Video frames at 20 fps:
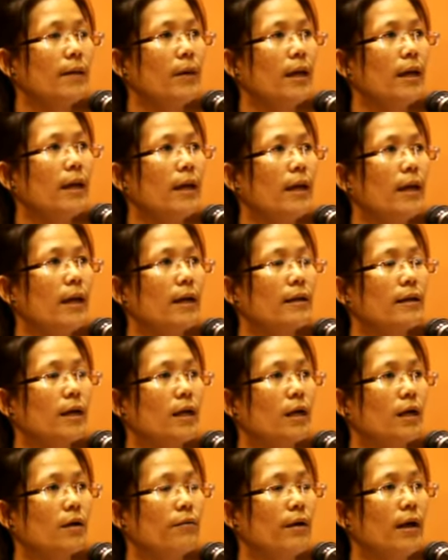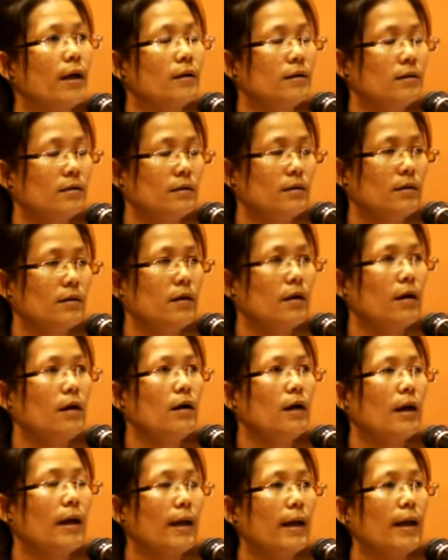wages
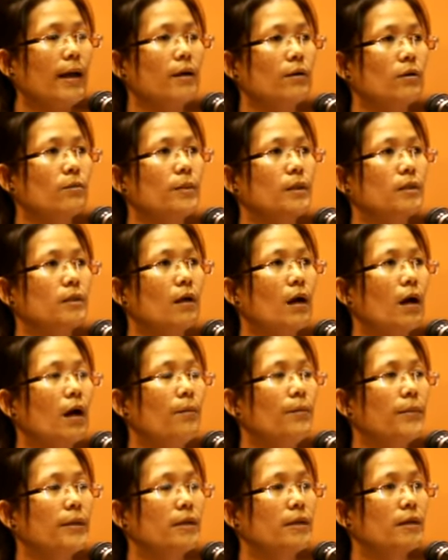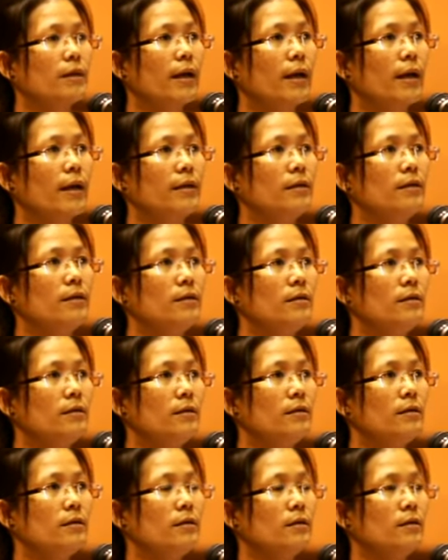forces workers to
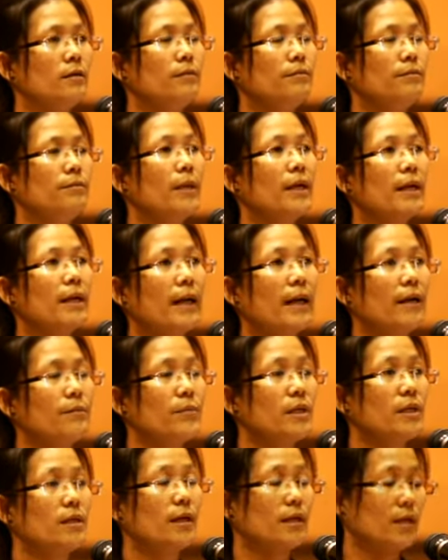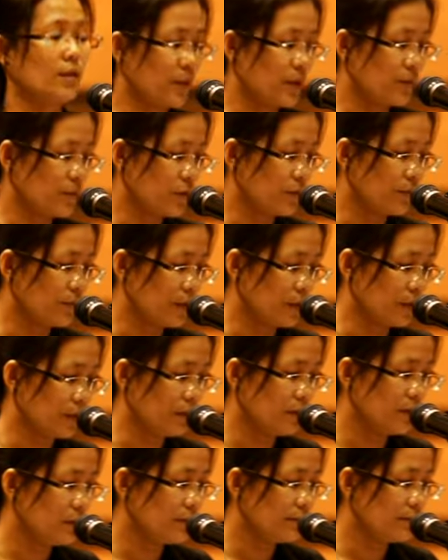eat malnutrition
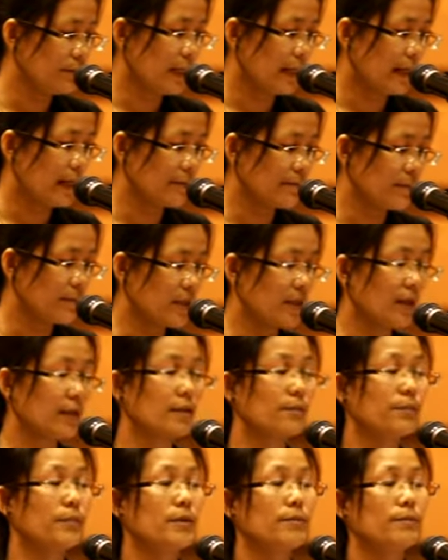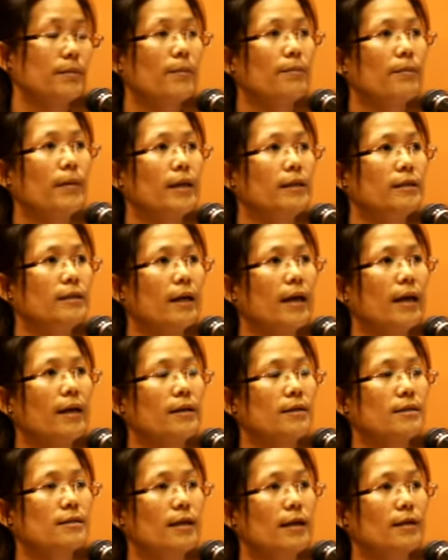food. They cannot
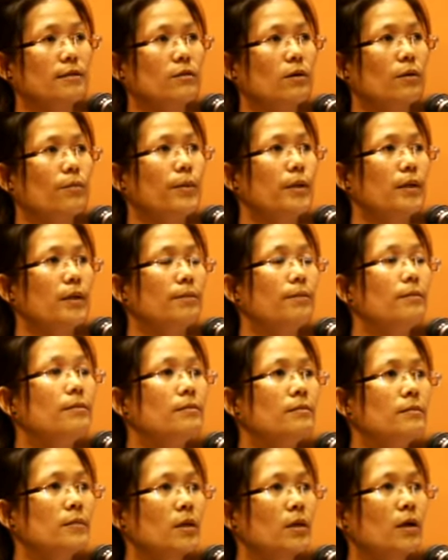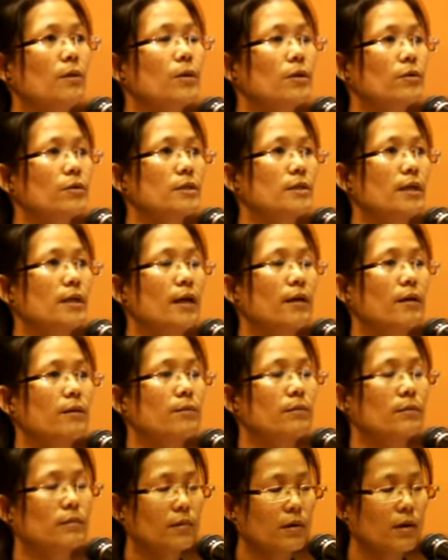afford to have
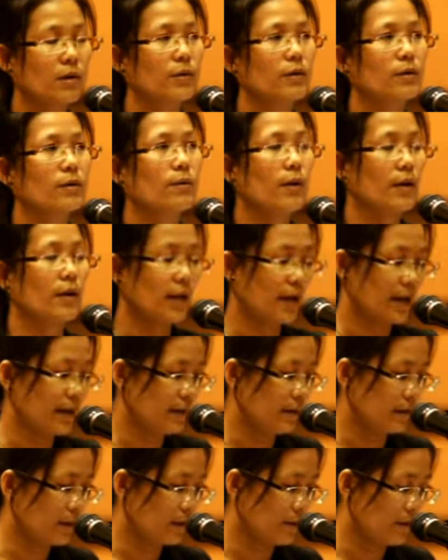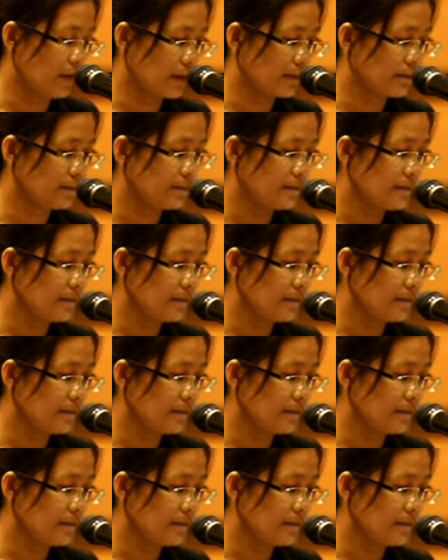medical care or